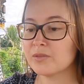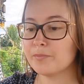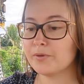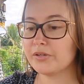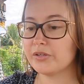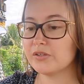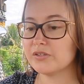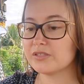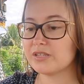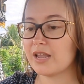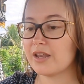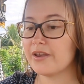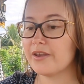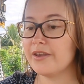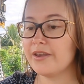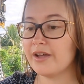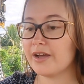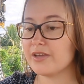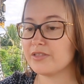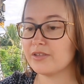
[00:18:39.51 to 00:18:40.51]
because
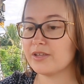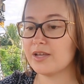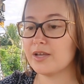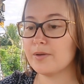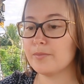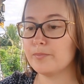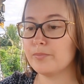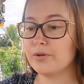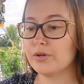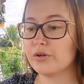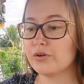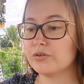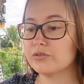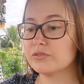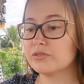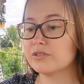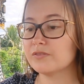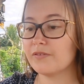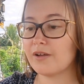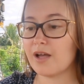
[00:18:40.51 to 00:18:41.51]
neither
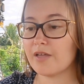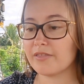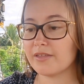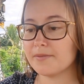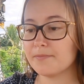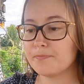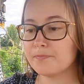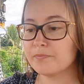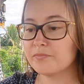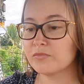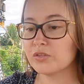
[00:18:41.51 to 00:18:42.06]
Burgon's father,